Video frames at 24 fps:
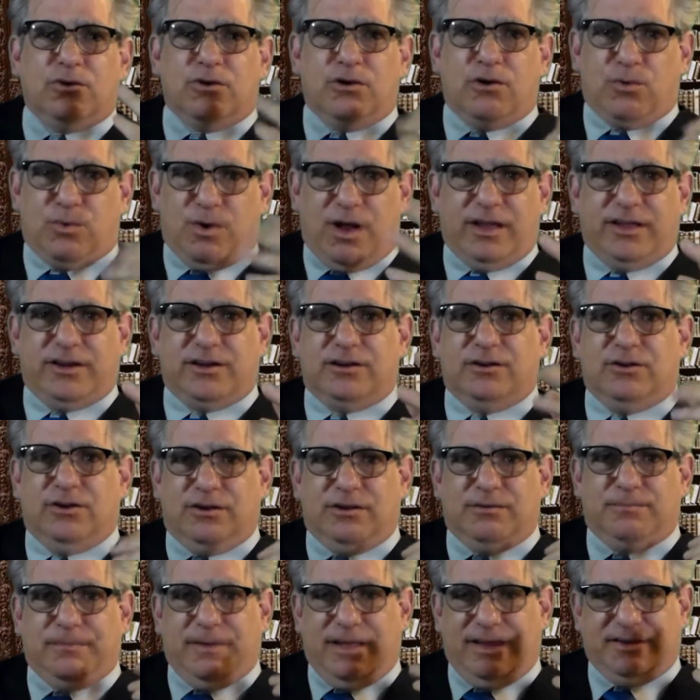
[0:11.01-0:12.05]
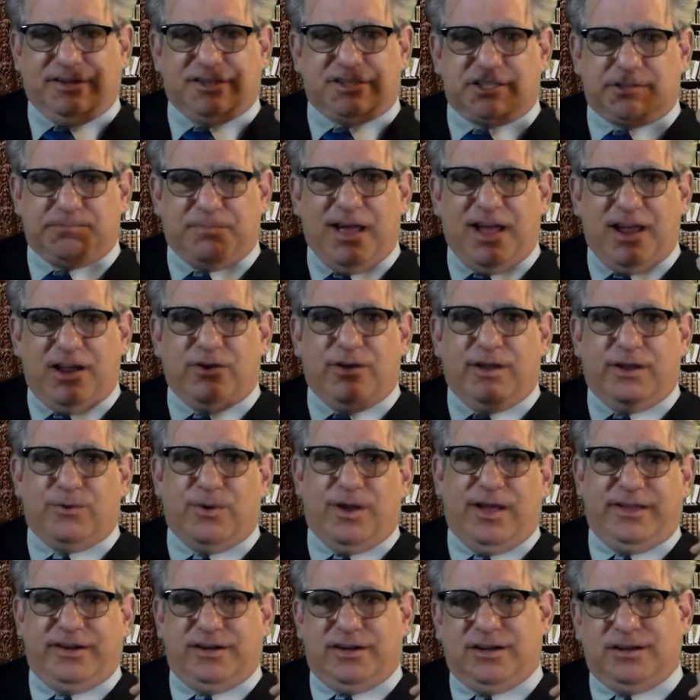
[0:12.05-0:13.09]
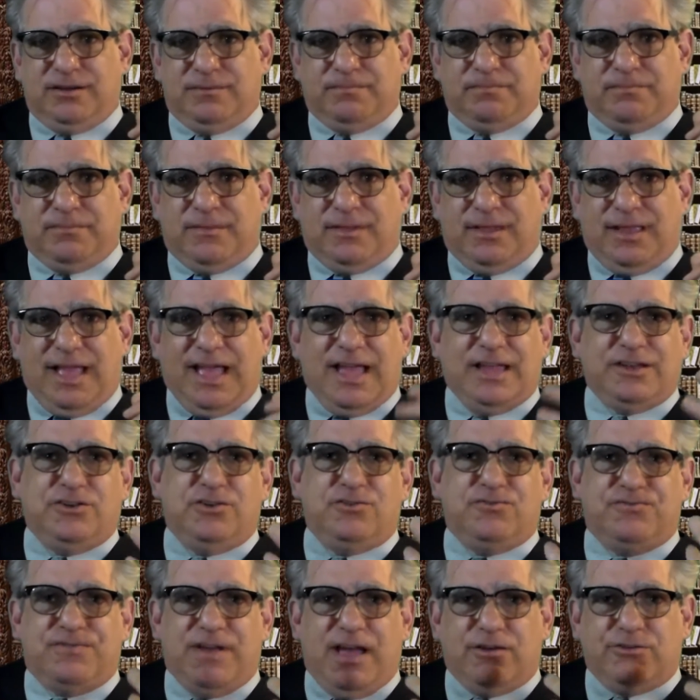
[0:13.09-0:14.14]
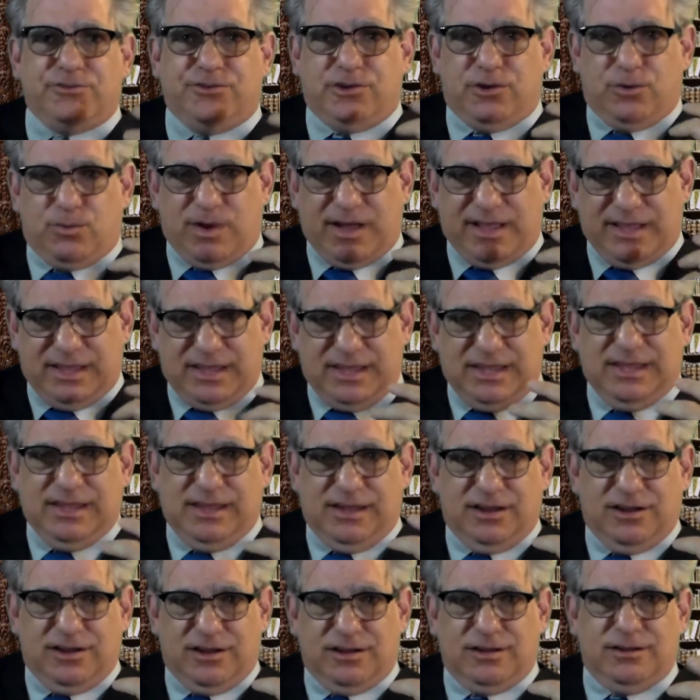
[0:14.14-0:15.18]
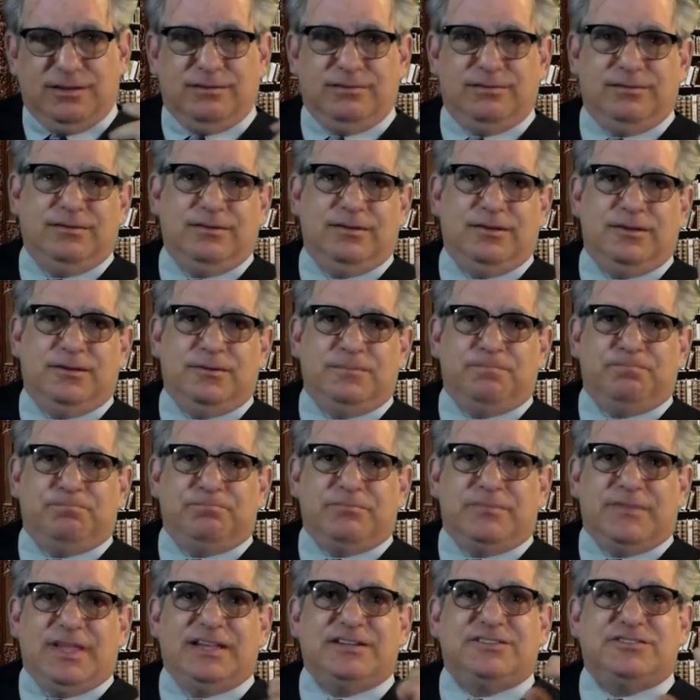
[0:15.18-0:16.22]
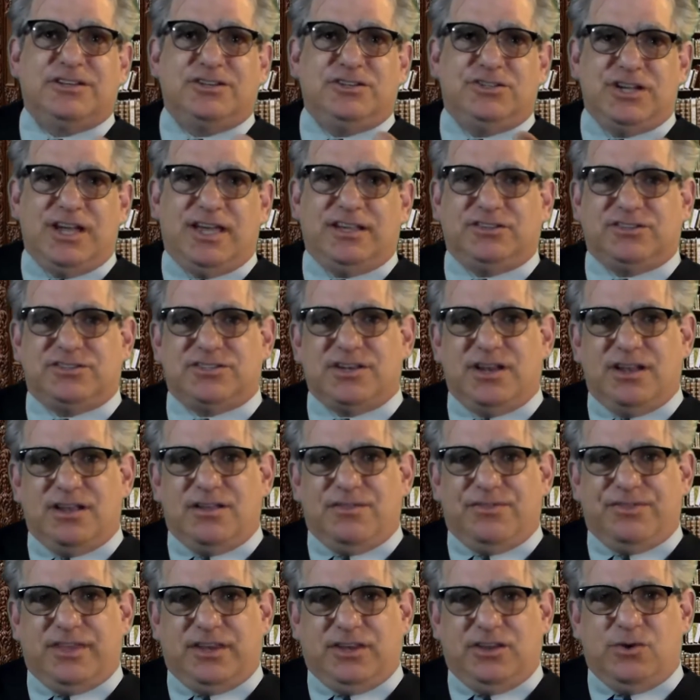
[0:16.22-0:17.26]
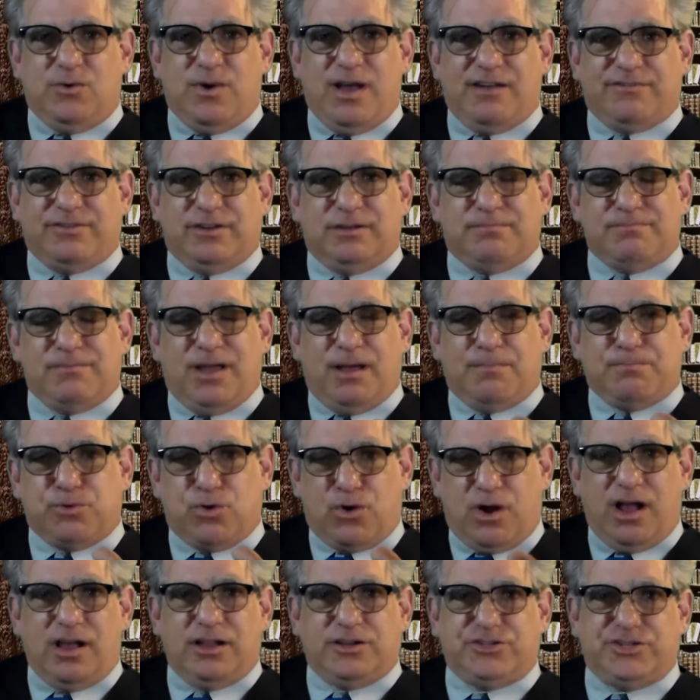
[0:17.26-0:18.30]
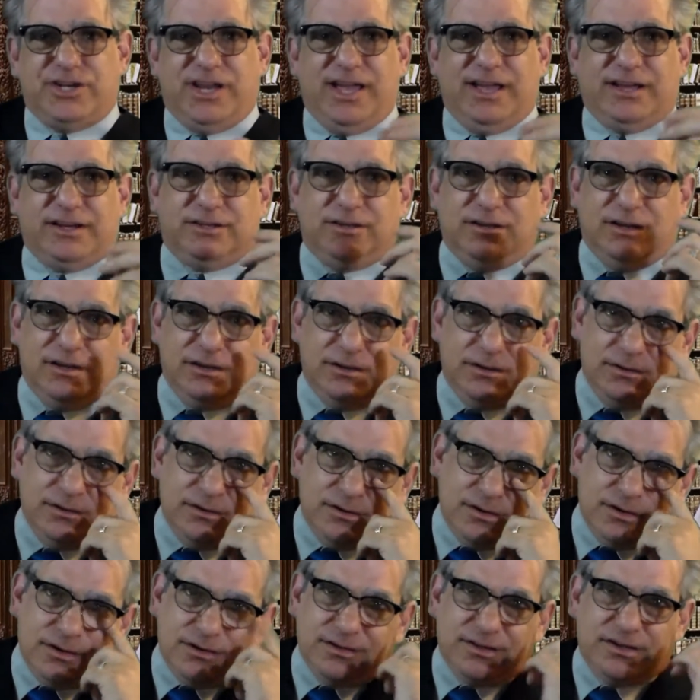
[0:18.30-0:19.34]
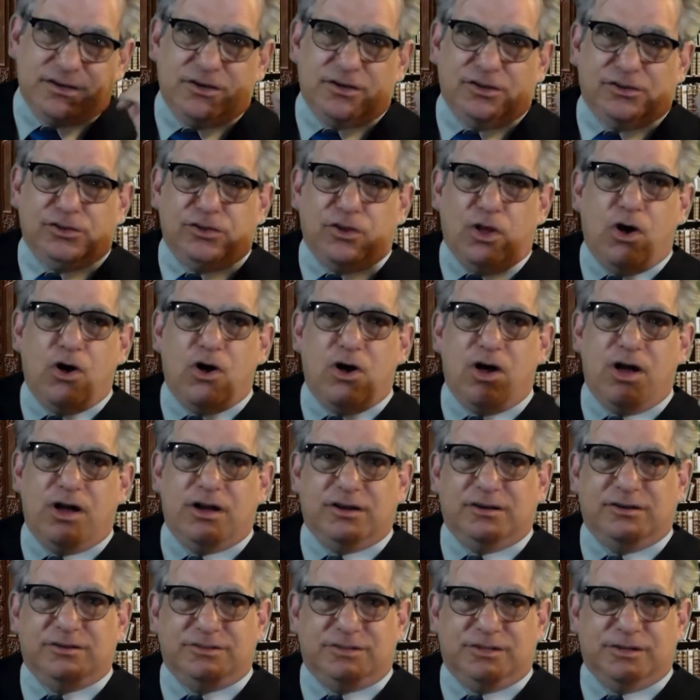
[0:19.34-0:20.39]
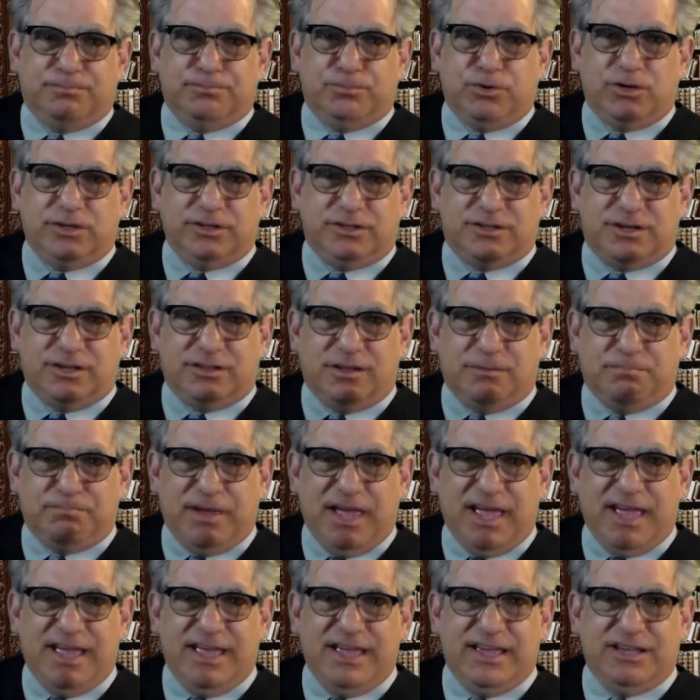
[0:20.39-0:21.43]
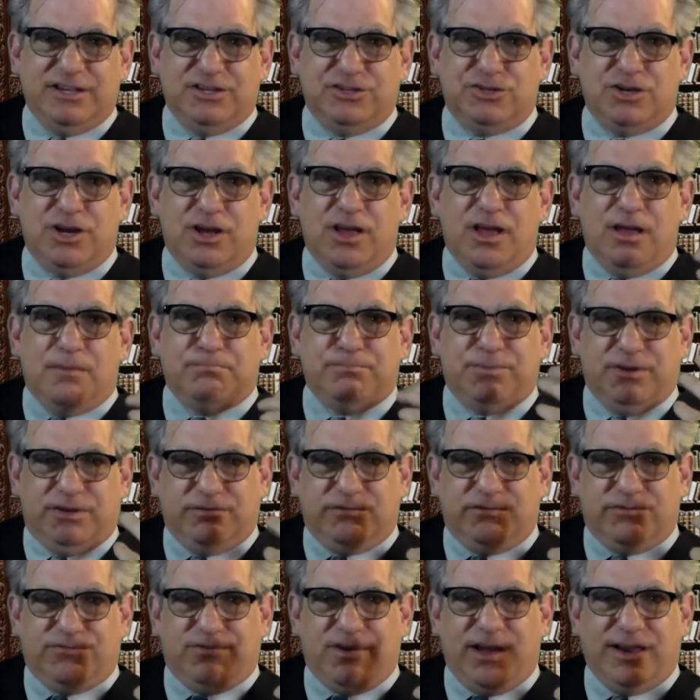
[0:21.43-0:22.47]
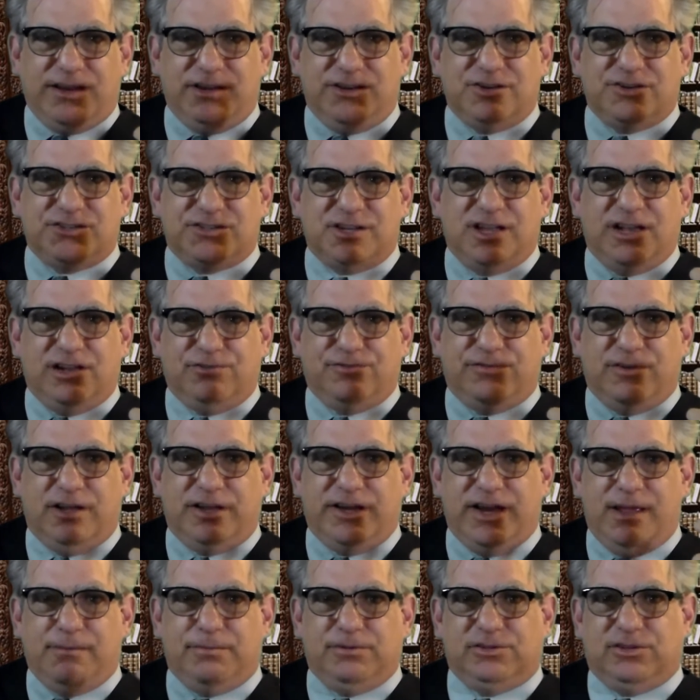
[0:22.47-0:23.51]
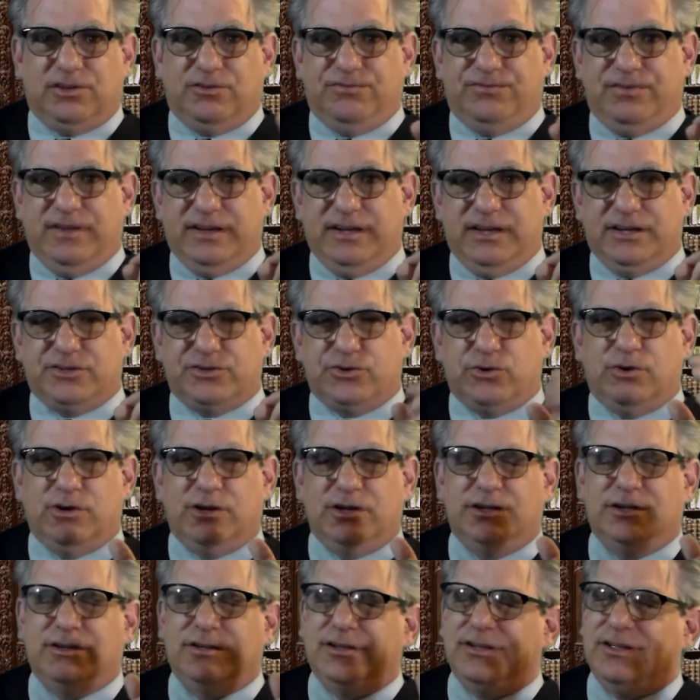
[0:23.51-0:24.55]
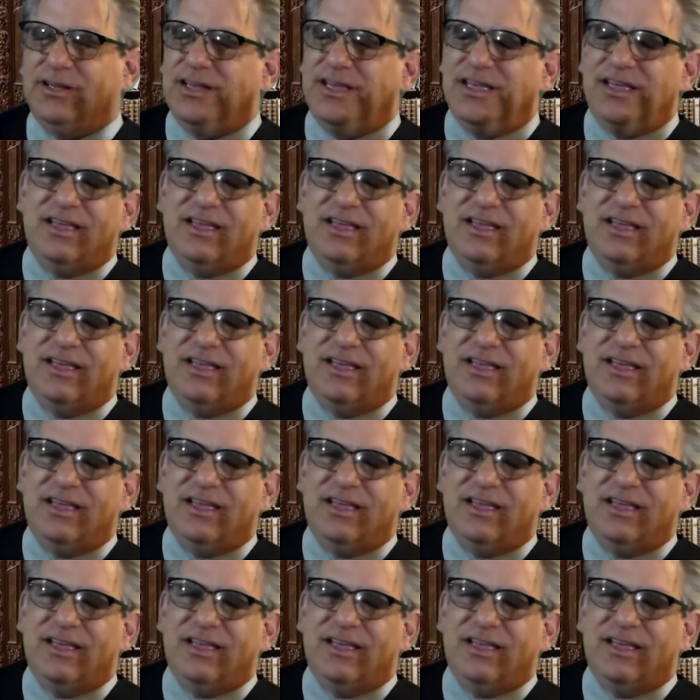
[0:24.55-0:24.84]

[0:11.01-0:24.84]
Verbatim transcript: you're a writer or an aspiring writer and you found your way here, it suggests that you have a, a project uh, that you long to put to the page but find yourself unable to finish or